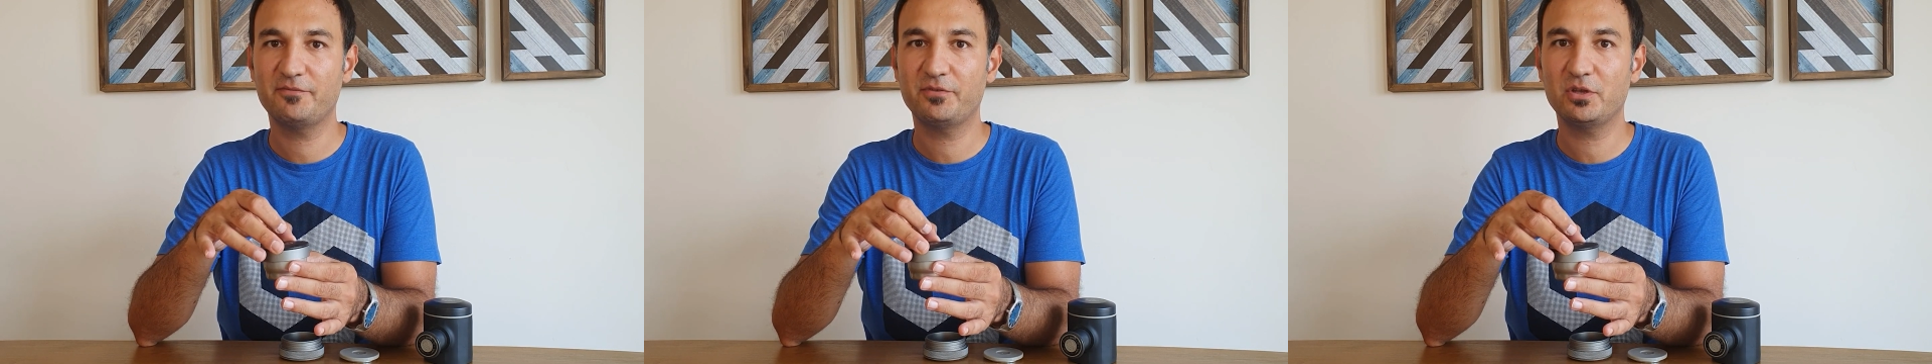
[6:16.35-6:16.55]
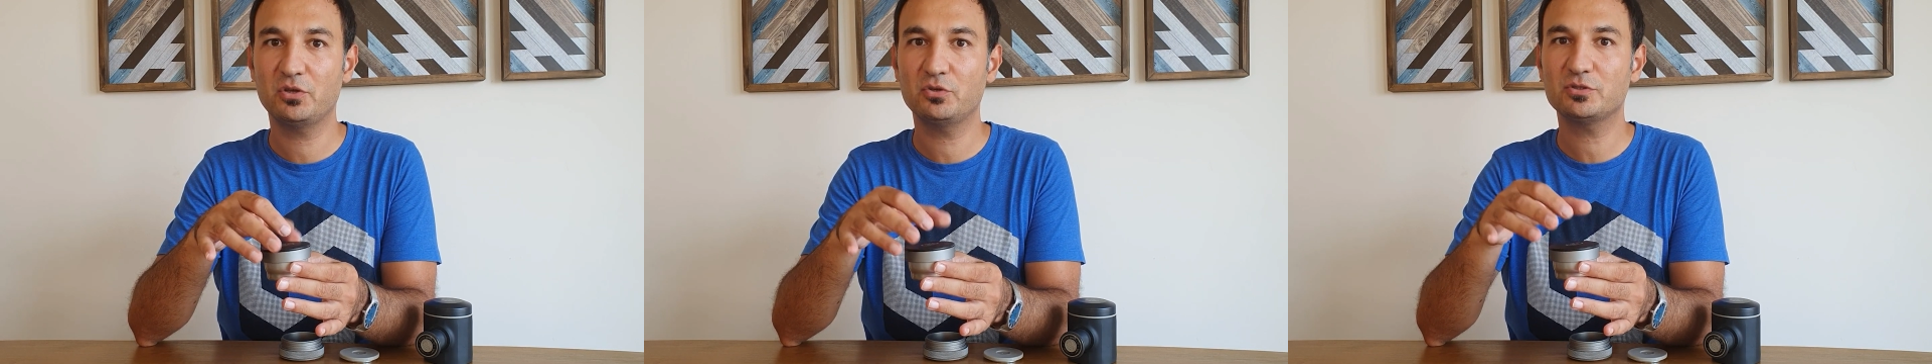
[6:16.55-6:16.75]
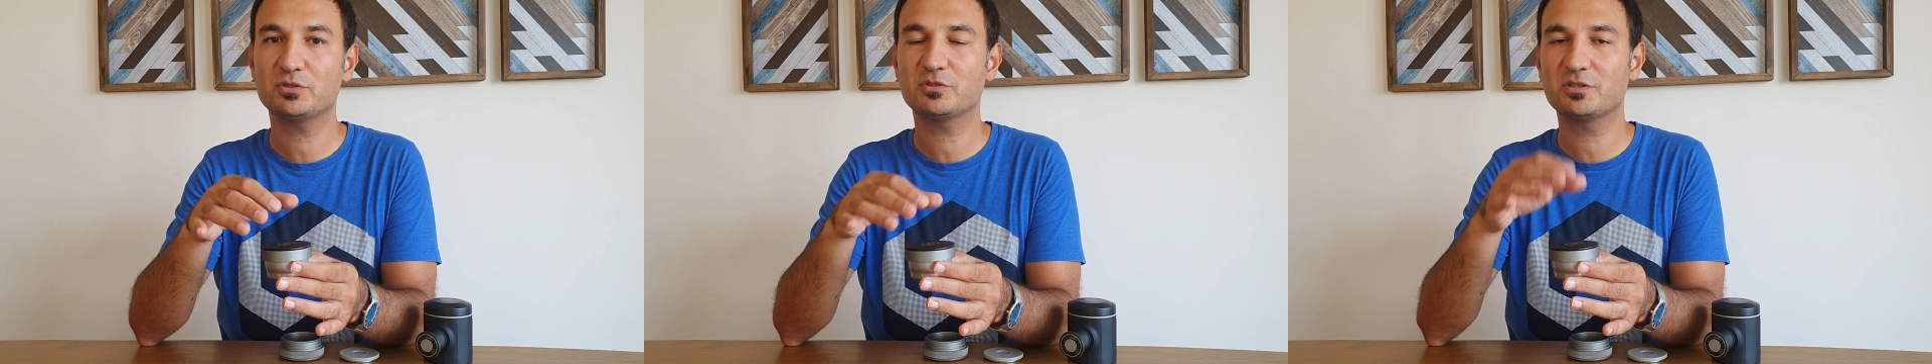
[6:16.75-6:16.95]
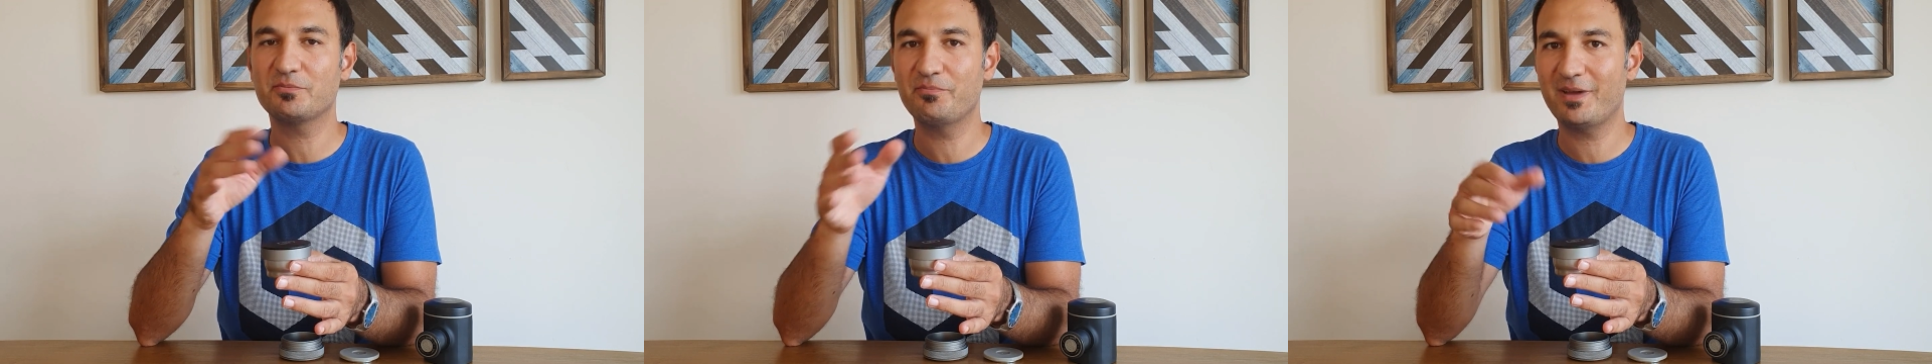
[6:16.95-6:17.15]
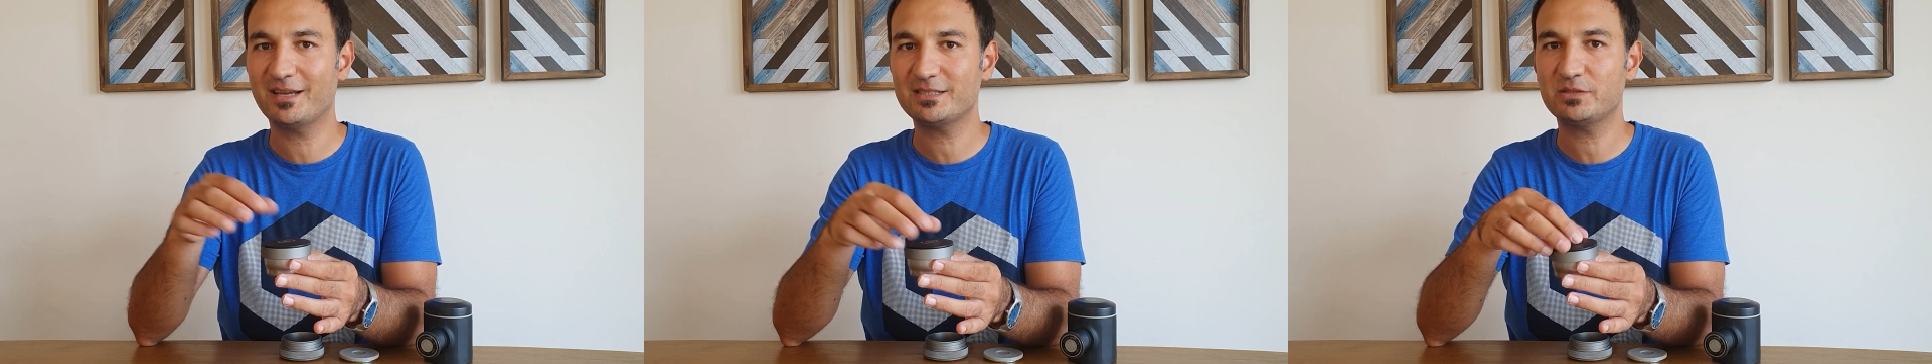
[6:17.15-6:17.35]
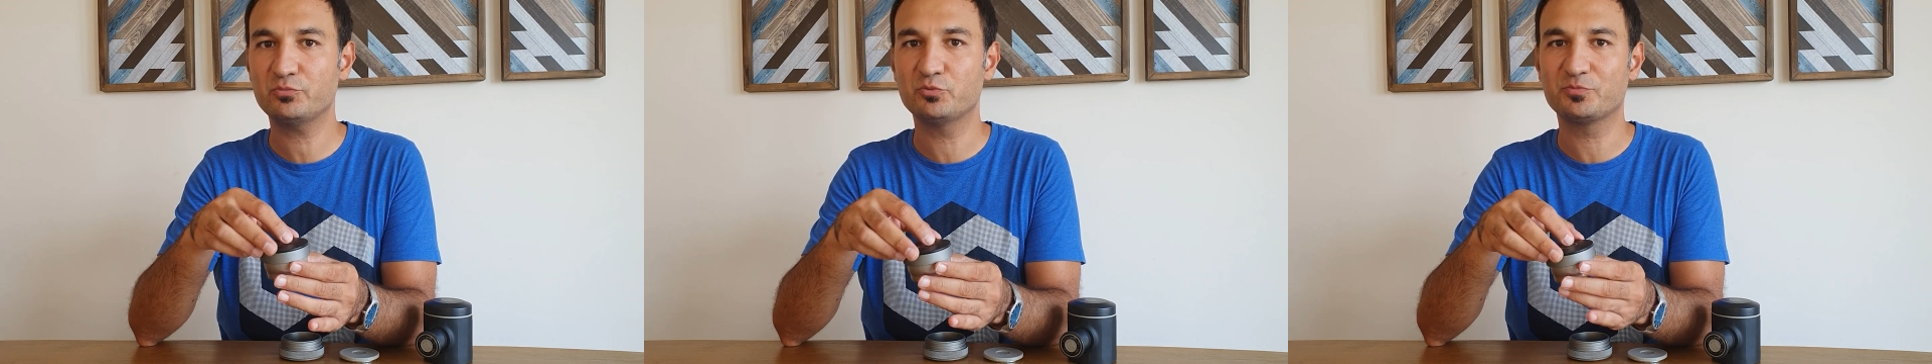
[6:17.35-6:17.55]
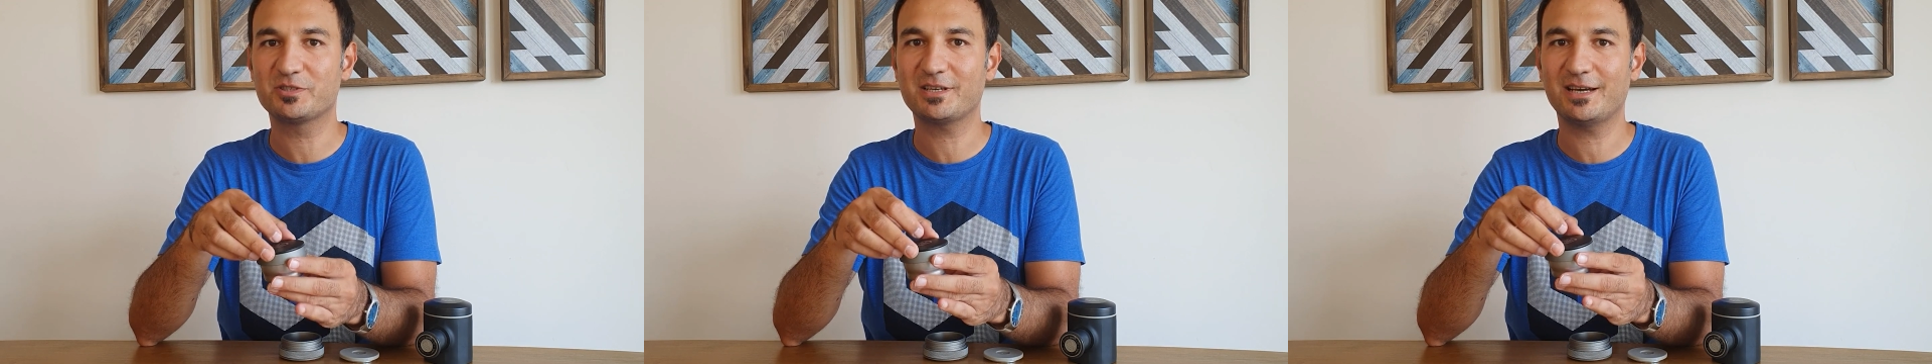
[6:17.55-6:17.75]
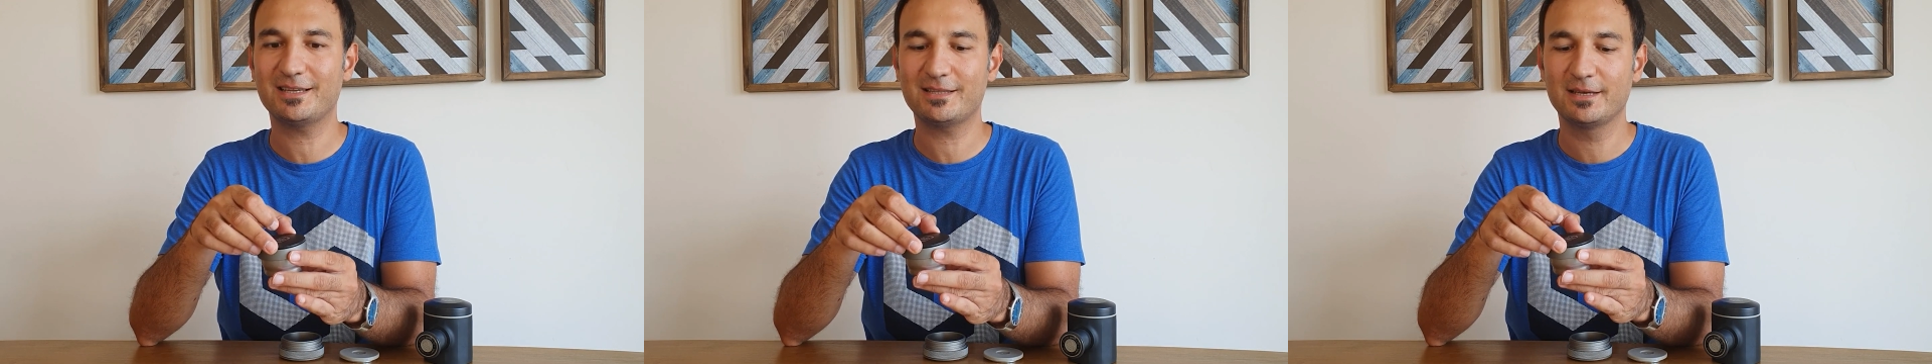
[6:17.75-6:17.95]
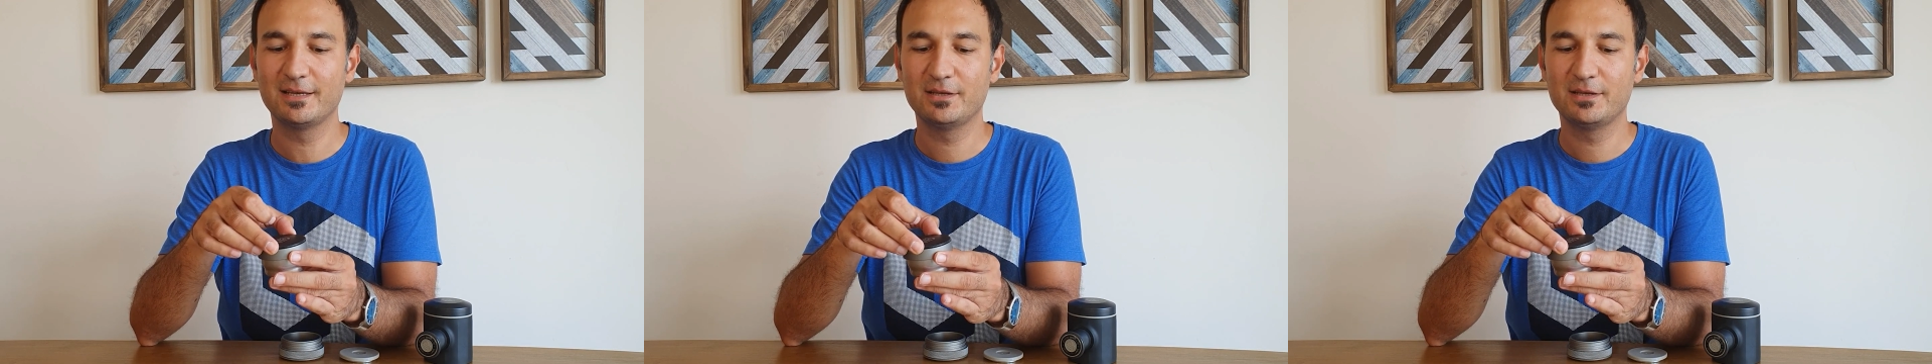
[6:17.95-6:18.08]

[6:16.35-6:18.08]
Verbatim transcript: If you use on the maximum side,